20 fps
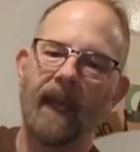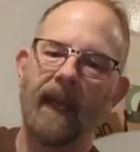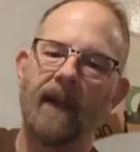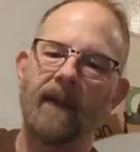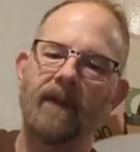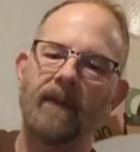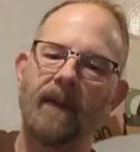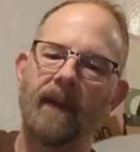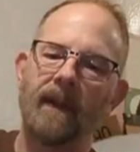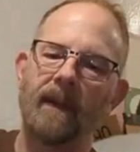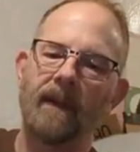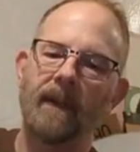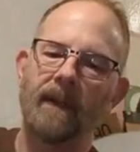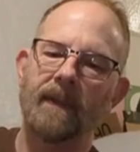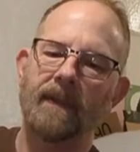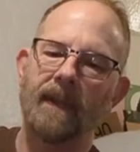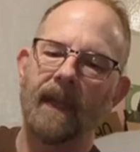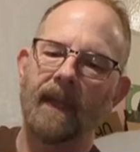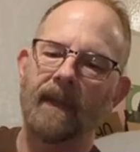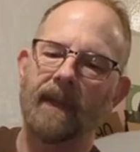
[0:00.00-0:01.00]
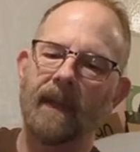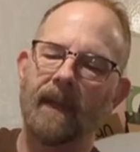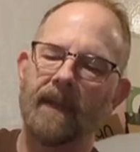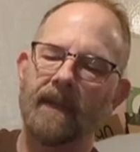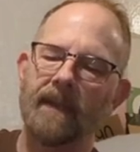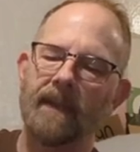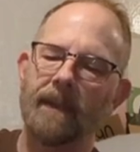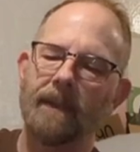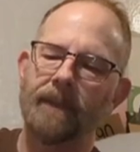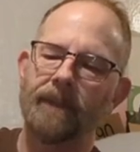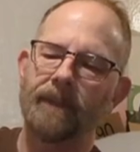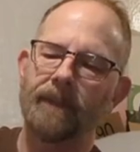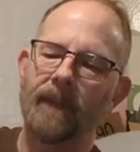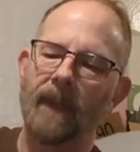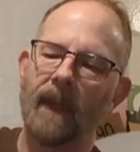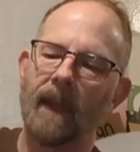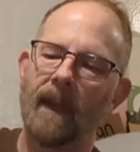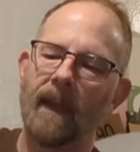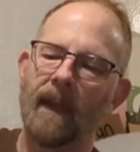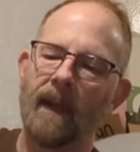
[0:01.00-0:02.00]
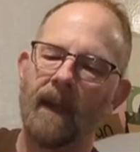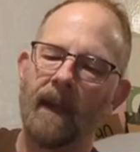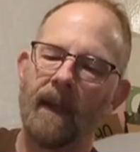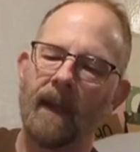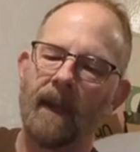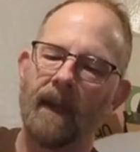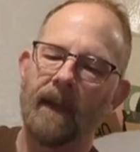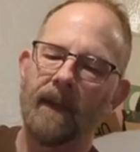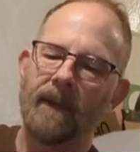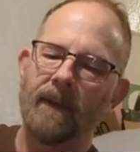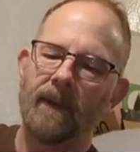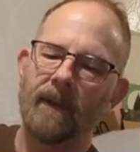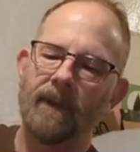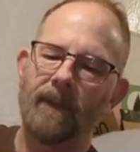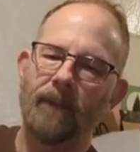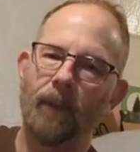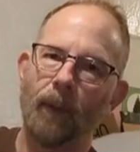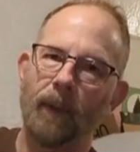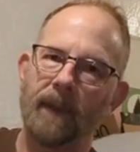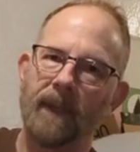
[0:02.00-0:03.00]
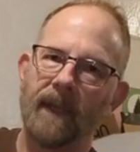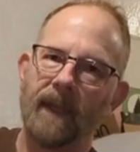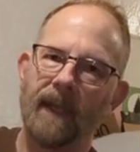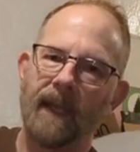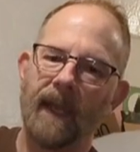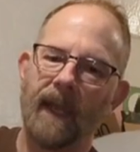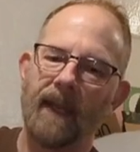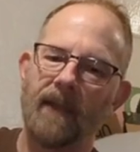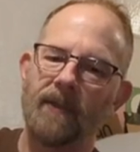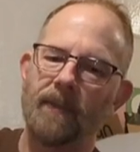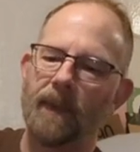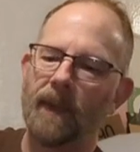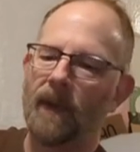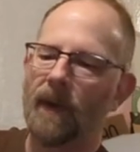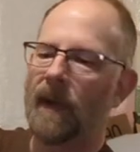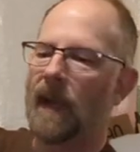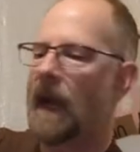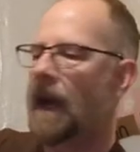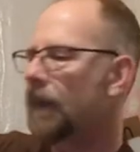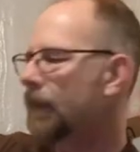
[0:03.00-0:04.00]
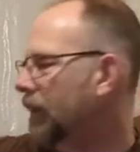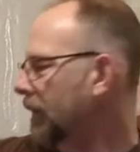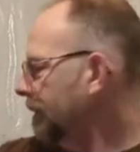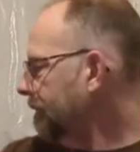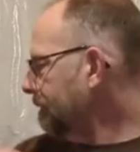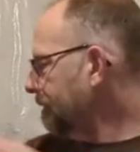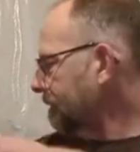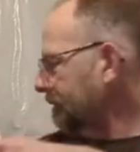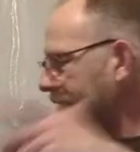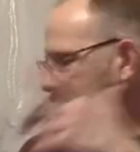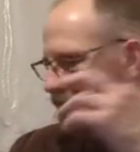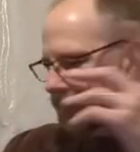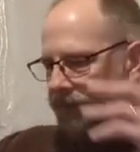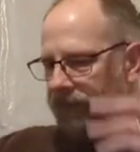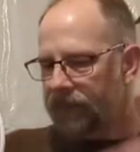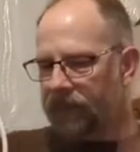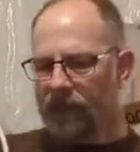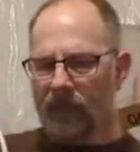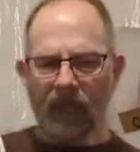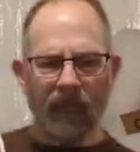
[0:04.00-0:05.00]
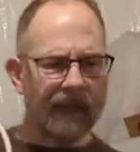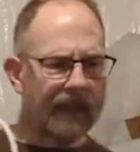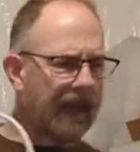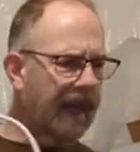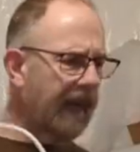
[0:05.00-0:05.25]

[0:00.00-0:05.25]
gauge that looks like this. So it's 14 gauge pure copper. And